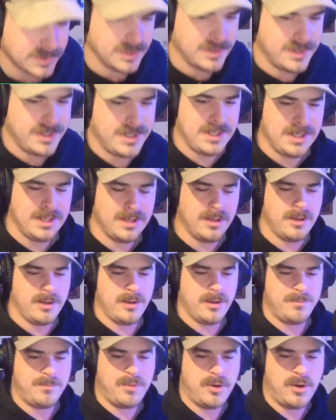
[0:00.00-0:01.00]
the
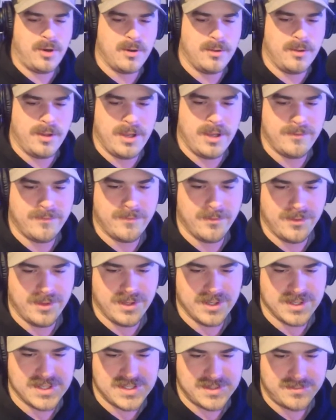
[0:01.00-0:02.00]
parlay for
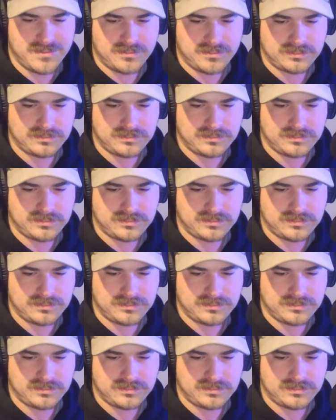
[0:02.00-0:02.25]
this.